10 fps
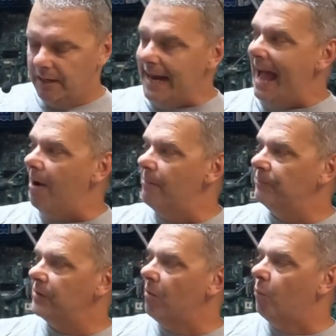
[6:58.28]
Now,
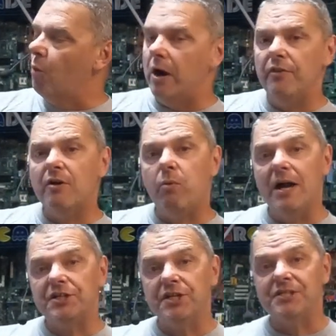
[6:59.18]
one of the
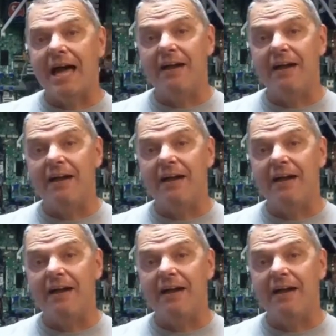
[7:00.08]
questions I